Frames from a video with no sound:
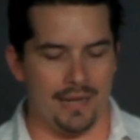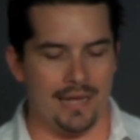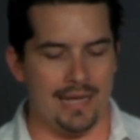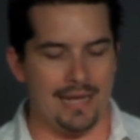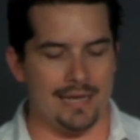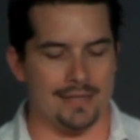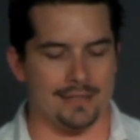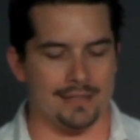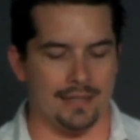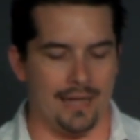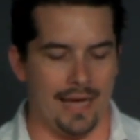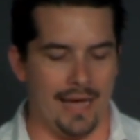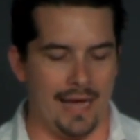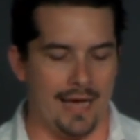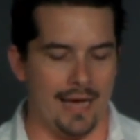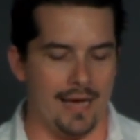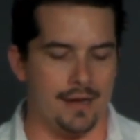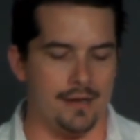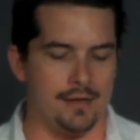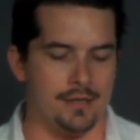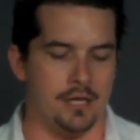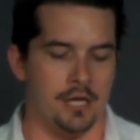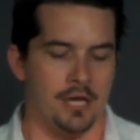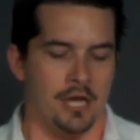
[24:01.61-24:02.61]
his
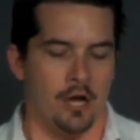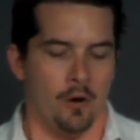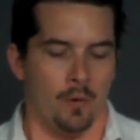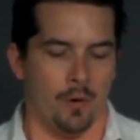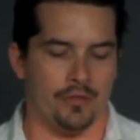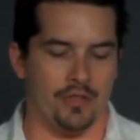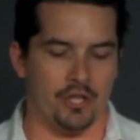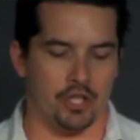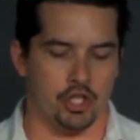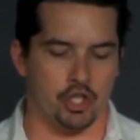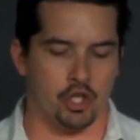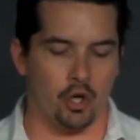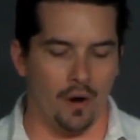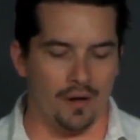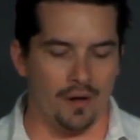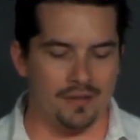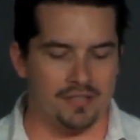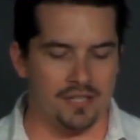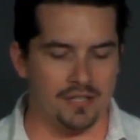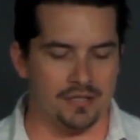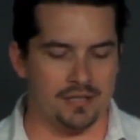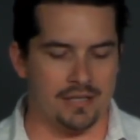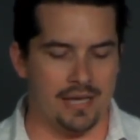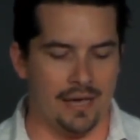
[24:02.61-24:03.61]
land, with the
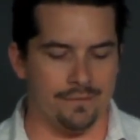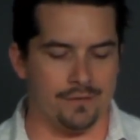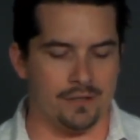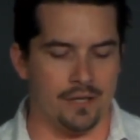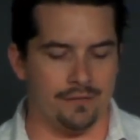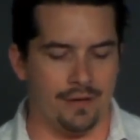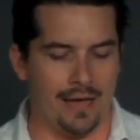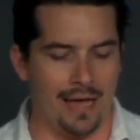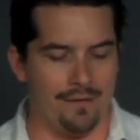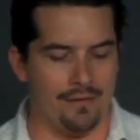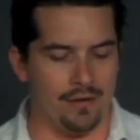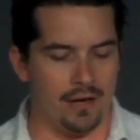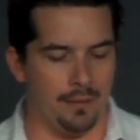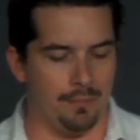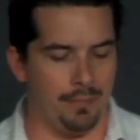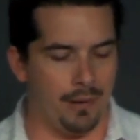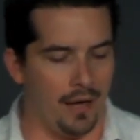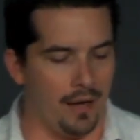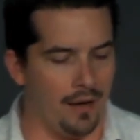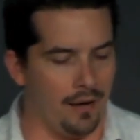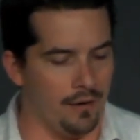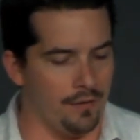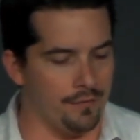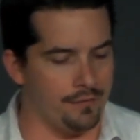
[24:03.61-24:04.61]
choicest gifts of heaven
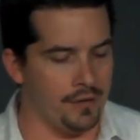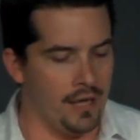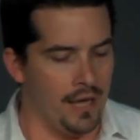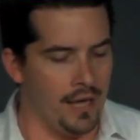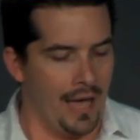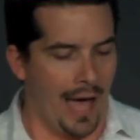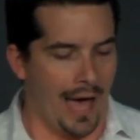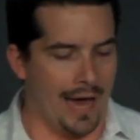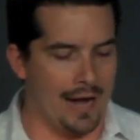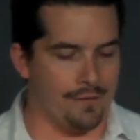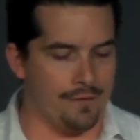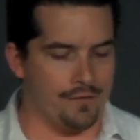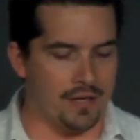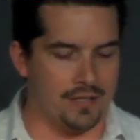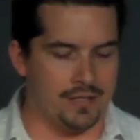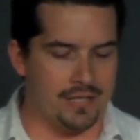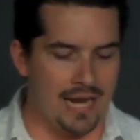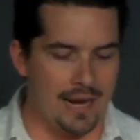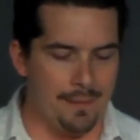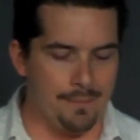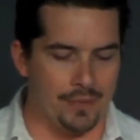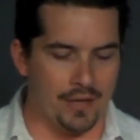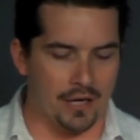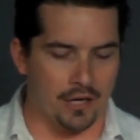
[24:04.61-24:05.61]
above, and of the
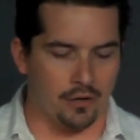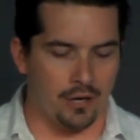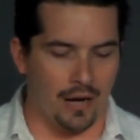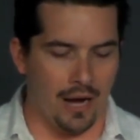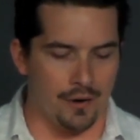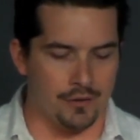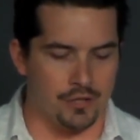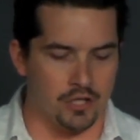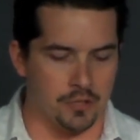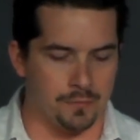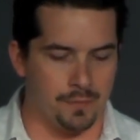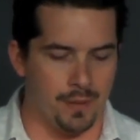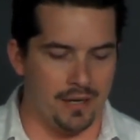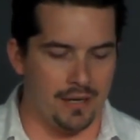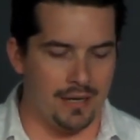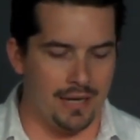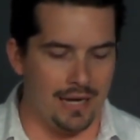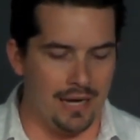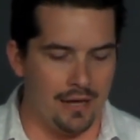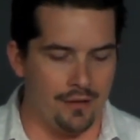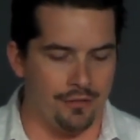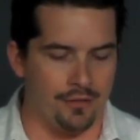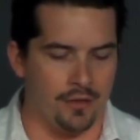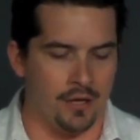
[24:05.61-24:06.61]
deep that crouches
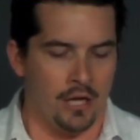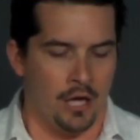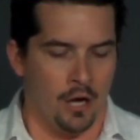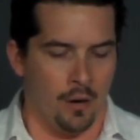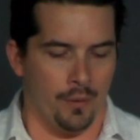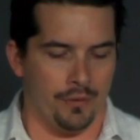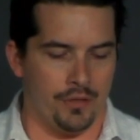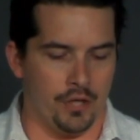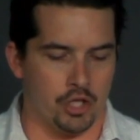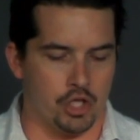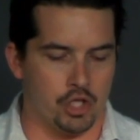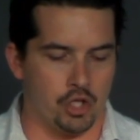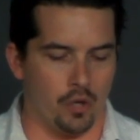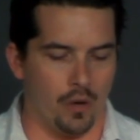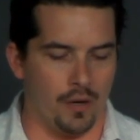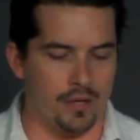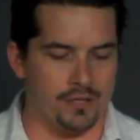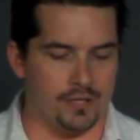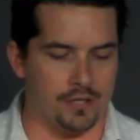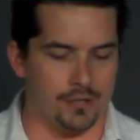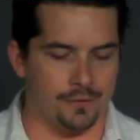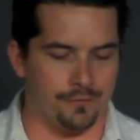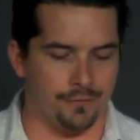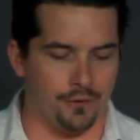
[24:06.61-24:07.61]
beneath, with the
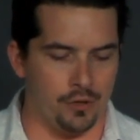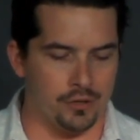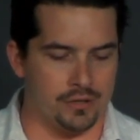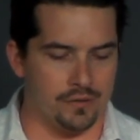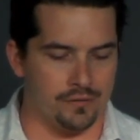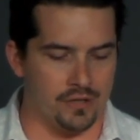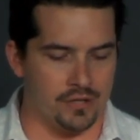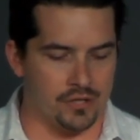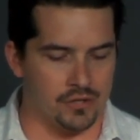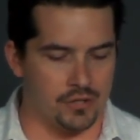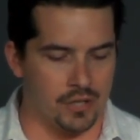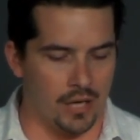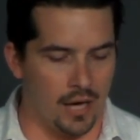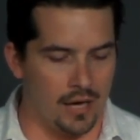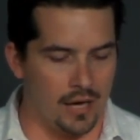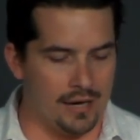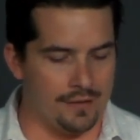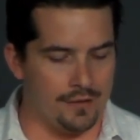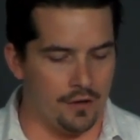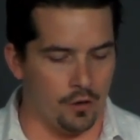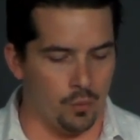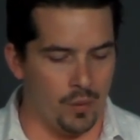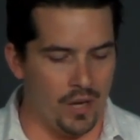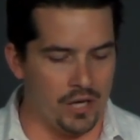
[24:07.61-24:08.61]
choicest fruits of the sun,
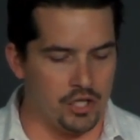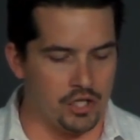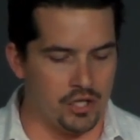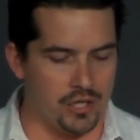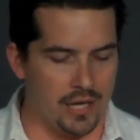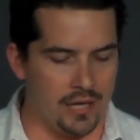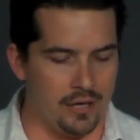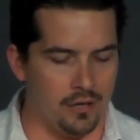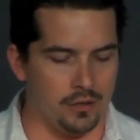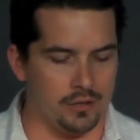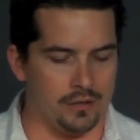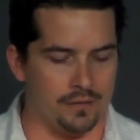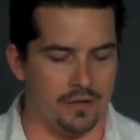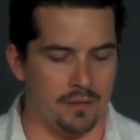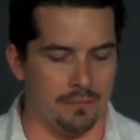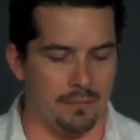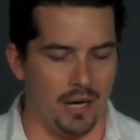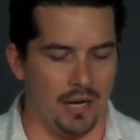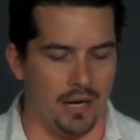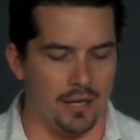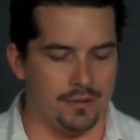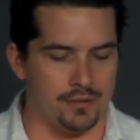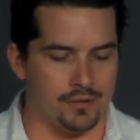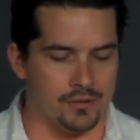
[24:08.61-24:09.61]
and the rich yield of the
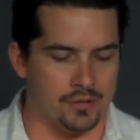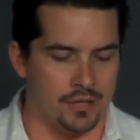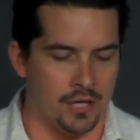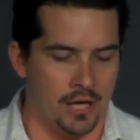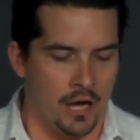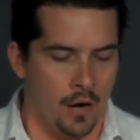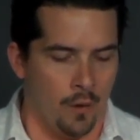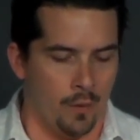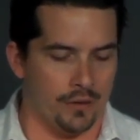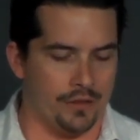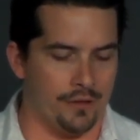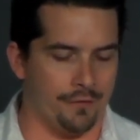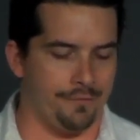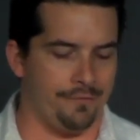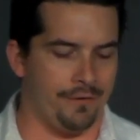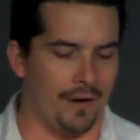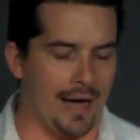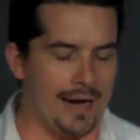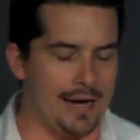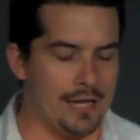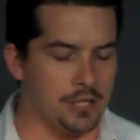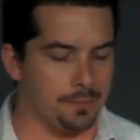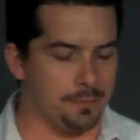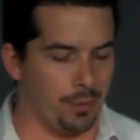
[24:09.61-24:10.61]
months, with the
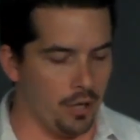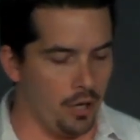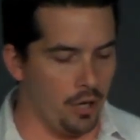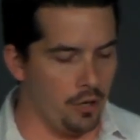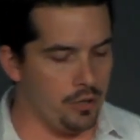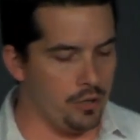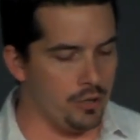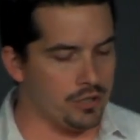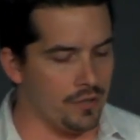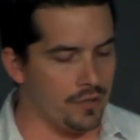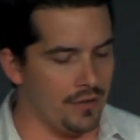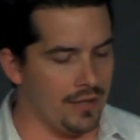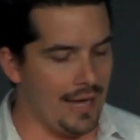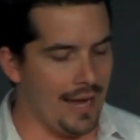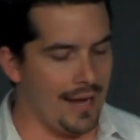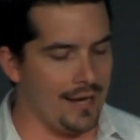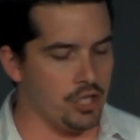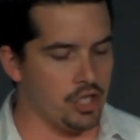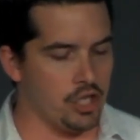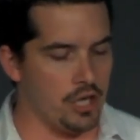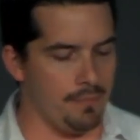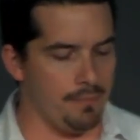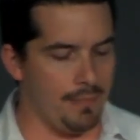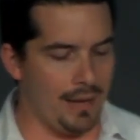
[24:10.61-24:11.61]
finest produce of the
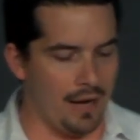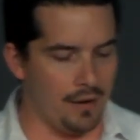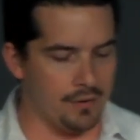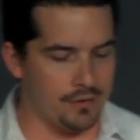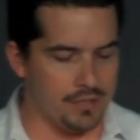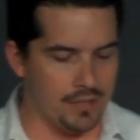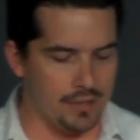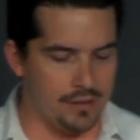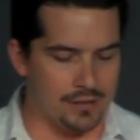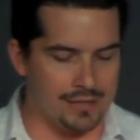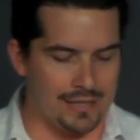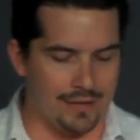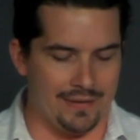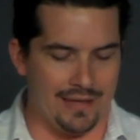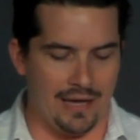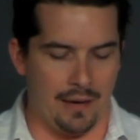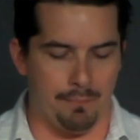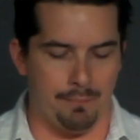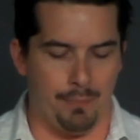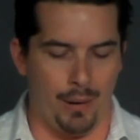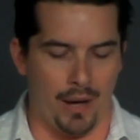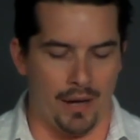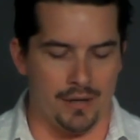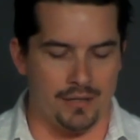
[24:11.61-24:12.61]
ancient mountains, and the
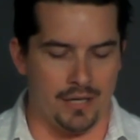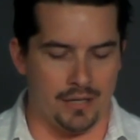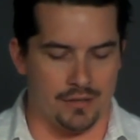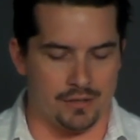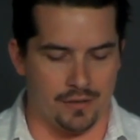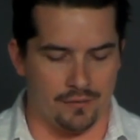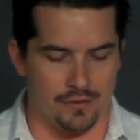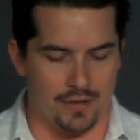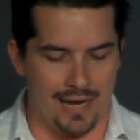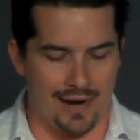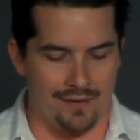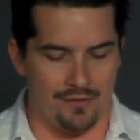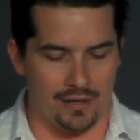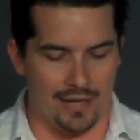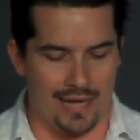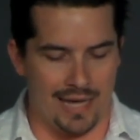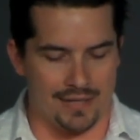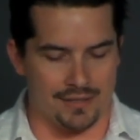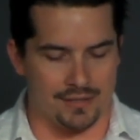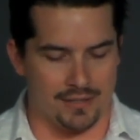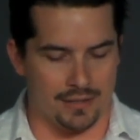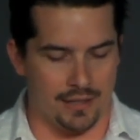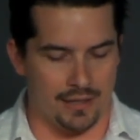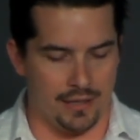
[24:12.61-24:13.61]
abundance of the
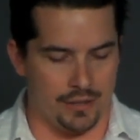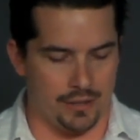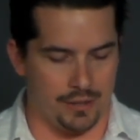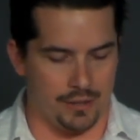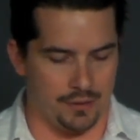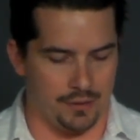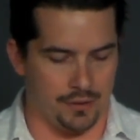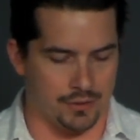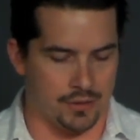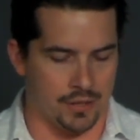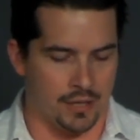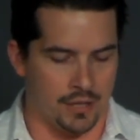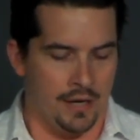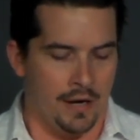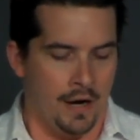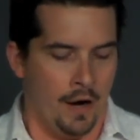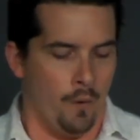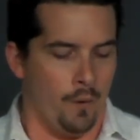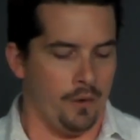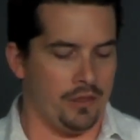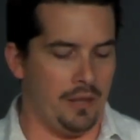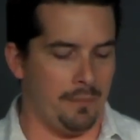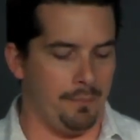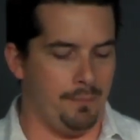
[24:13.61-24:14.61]
everlasting hills,
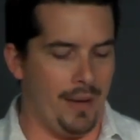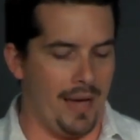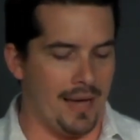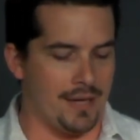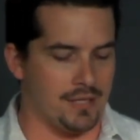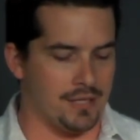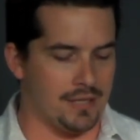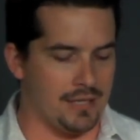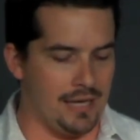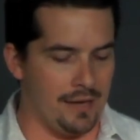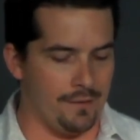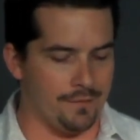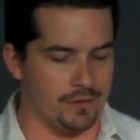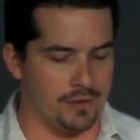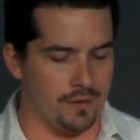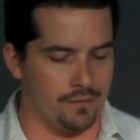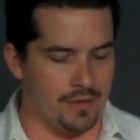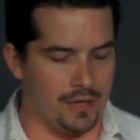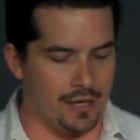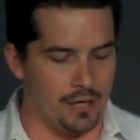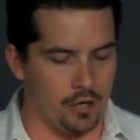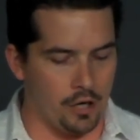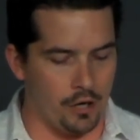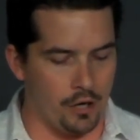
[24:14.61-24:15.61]
with the best gifts of
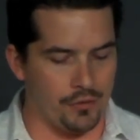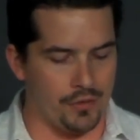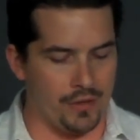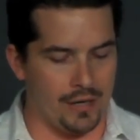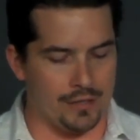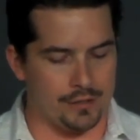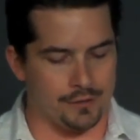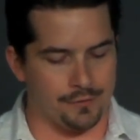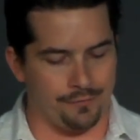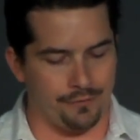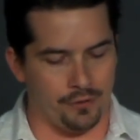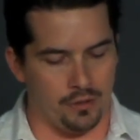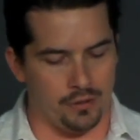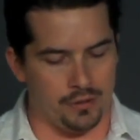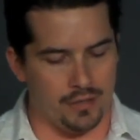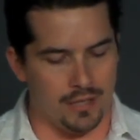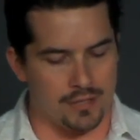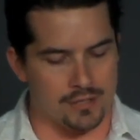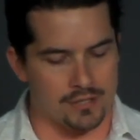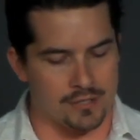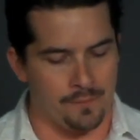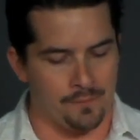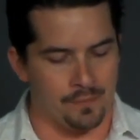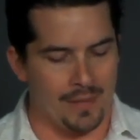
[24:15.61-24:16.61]
the earth and its
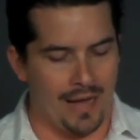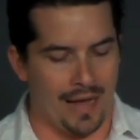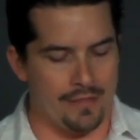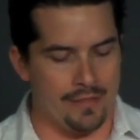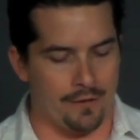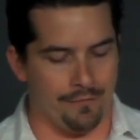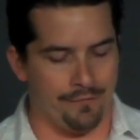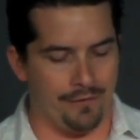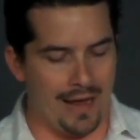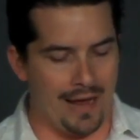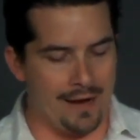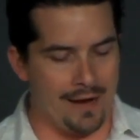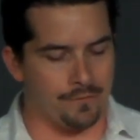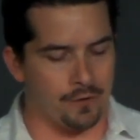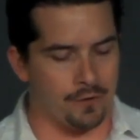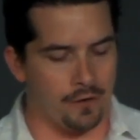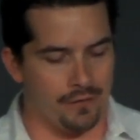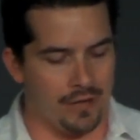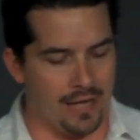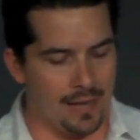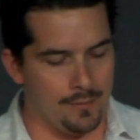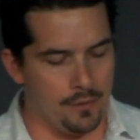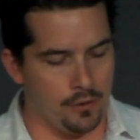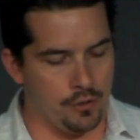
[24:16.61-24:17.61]
fullness, and the favor of
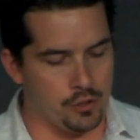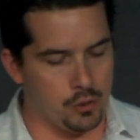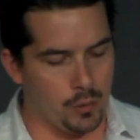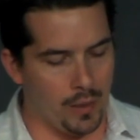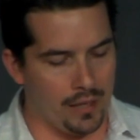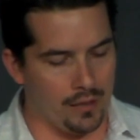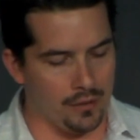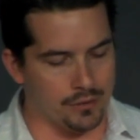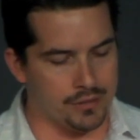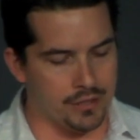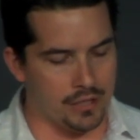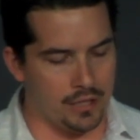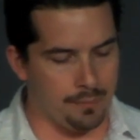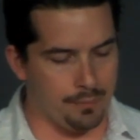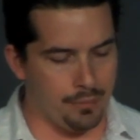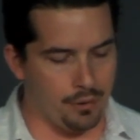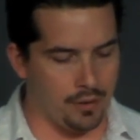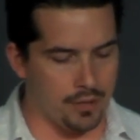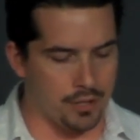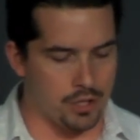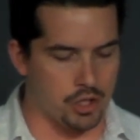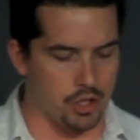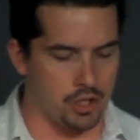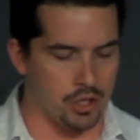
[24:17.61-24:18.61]
him who dwells in the
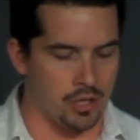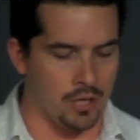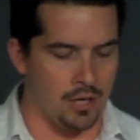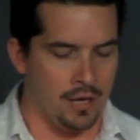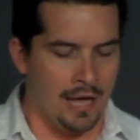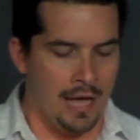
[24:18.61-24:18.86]
bush.